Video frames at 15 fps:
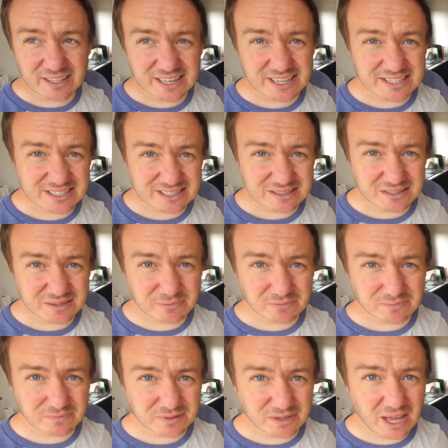I guess
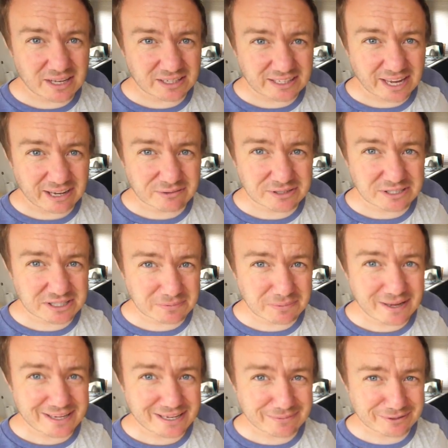that counts the
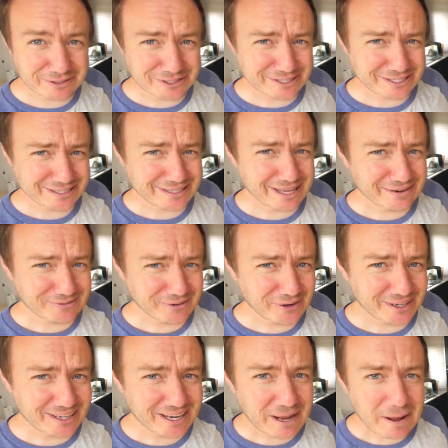baking we just did then,
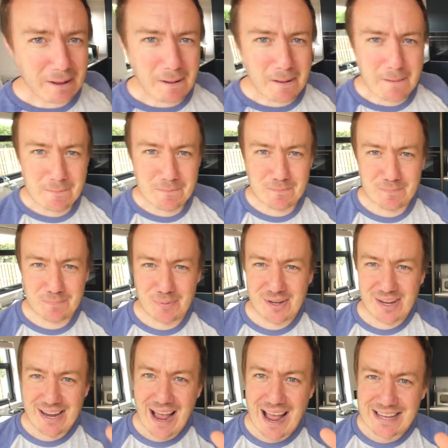right?
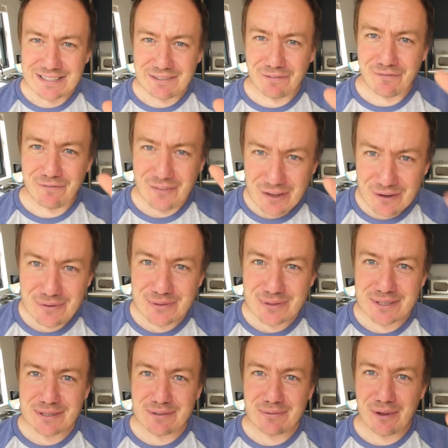But it is
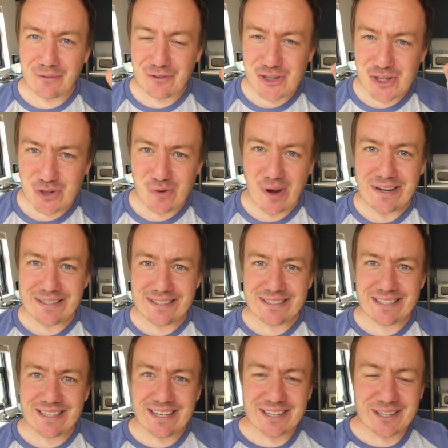filled with
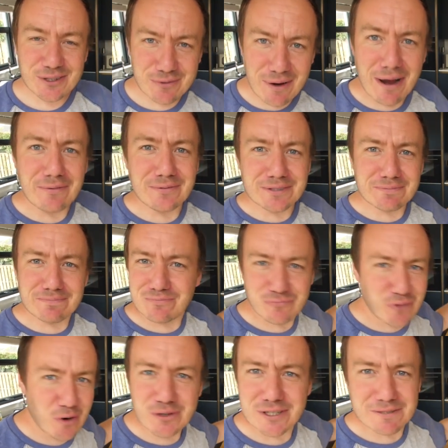shredded ground
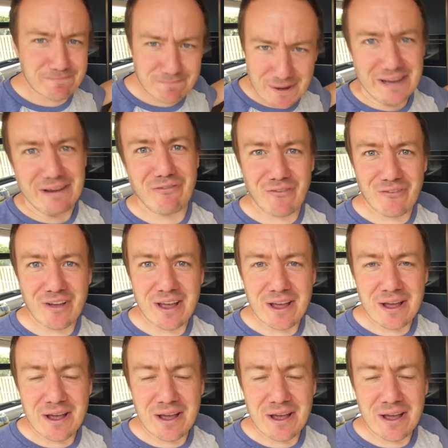roast beef.